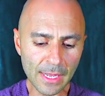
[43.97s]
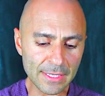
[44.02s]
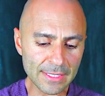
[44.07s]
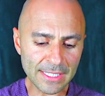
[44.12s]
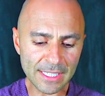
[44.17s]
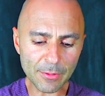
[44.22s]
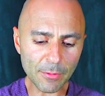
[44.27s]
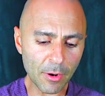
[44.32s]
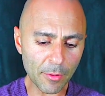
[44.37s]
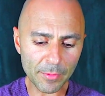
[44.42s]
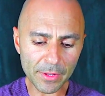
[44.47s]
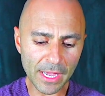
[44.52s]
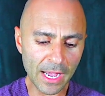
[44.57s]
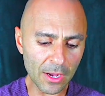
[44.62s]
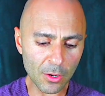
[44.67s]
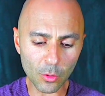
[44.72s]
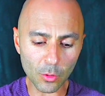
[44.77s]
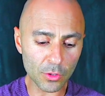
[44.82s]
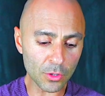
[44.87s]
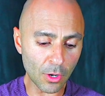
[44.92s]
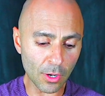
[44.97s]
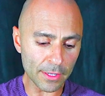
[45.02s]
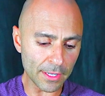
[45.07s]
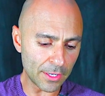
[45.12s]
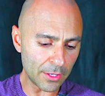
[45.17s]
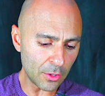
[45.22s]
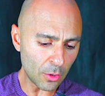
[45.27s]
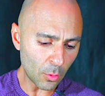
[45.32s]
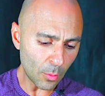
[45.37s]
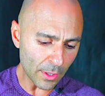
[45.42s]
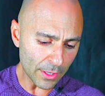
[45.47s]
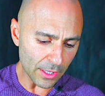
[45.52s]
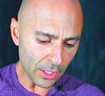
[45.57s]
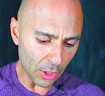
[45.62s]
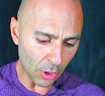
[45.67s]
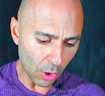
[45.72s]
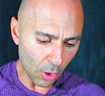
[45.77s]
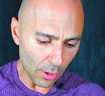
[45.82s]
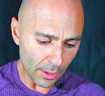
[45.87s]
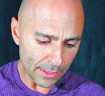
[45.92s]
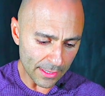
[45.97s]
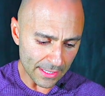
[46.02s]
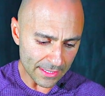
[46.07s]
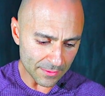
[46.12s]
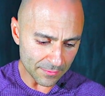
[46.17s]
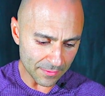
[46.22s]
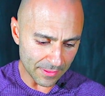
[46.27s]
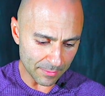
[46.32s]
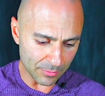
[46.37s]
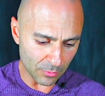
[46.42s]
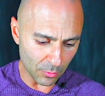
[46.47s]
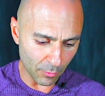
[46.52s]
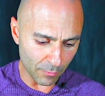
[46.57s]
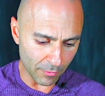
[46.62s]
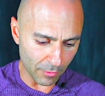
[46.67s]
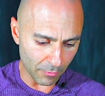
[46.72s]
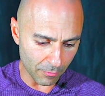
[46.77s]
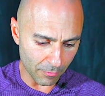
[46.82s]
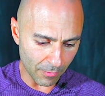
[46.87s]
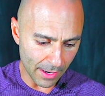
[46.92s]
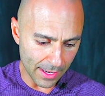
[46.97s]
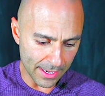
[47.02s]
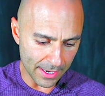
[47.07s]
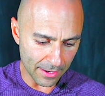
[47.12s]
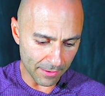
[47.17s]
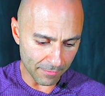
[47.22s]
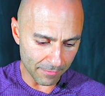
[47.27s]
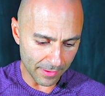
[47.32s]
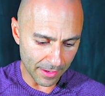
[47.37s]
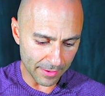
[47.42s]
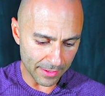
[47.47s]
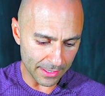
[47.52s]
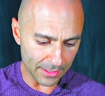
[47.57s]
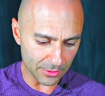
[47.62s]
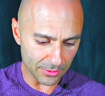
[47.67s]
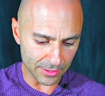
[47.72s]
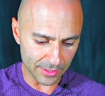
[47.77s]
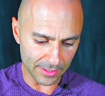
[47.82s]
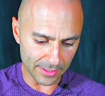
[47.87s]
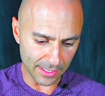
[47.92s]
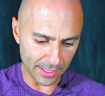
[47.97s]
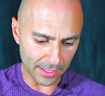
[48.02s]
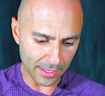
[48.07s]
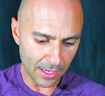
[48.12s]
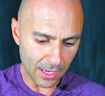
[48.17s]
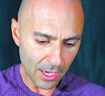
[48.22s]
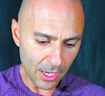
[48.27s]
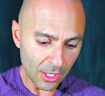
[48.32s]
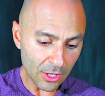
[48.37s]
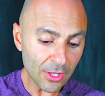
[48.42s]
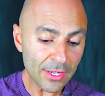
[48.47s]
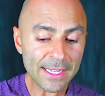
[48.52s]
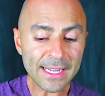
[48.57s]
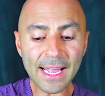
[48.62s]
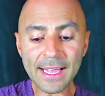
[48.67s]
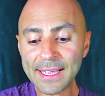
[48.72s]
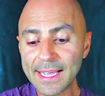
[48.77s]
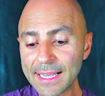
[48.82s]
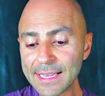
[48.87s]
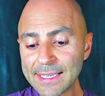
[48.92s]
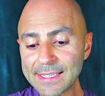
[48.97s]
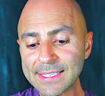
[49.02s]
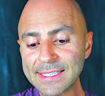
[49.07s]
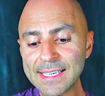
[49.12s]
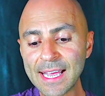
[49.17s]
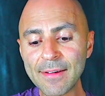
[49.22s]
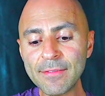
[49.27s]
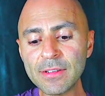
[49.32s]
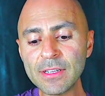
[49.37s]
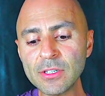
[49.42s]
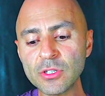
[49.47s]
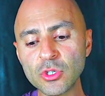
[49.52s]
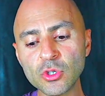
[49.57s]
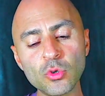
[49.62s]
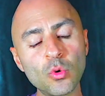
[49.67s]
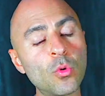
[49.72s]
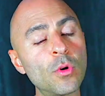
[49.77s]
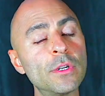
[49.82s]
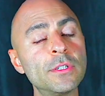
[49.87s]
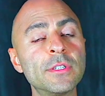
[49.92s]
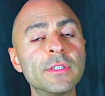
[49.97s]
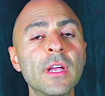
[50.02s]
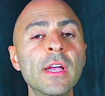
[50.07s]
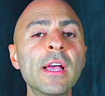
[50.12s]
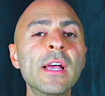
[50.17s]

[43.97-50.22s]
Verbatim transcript: see what we got going on. And you know what? The card that's flipped over right here, very interesting. Look at that. You got the seven of swords.